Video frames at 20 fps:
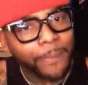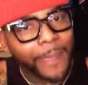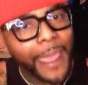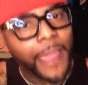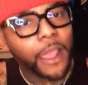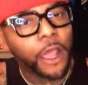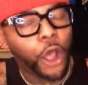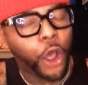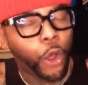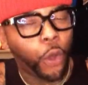
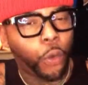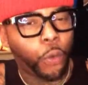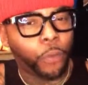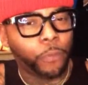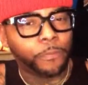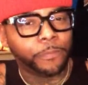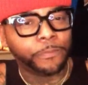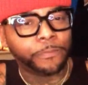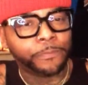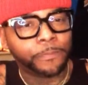back home.
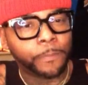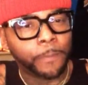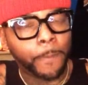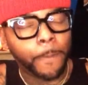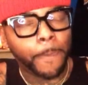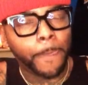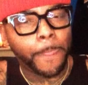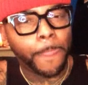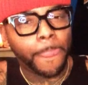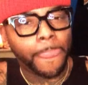
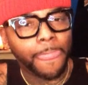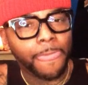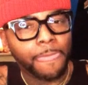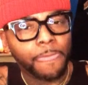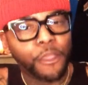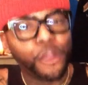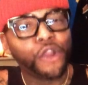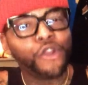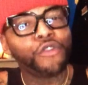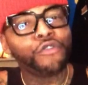
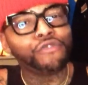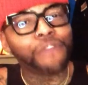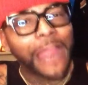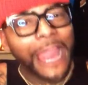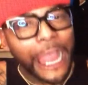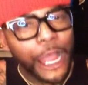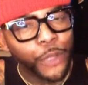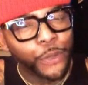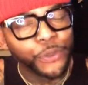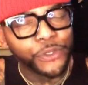
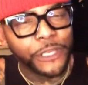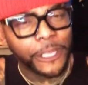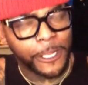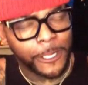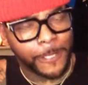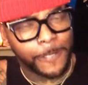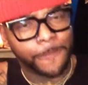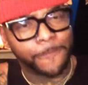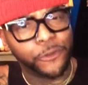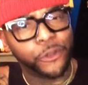Grounding